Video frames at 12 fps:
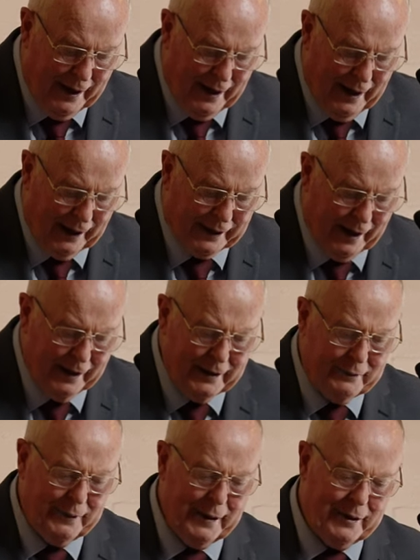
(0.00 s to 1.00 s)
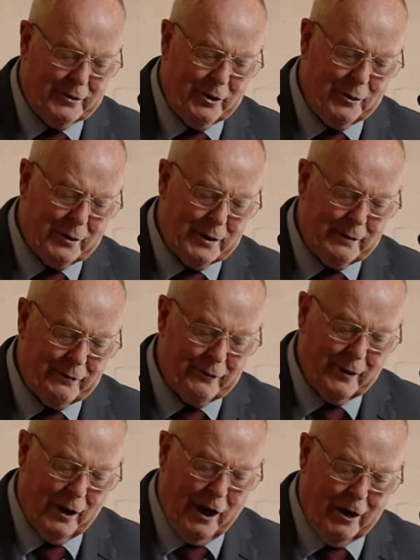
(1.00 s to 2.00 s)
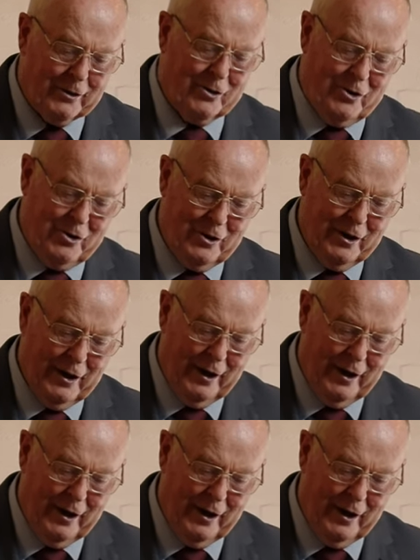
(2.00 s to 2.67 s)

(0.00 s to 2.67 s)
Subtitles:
a kind of an intuitive hunch,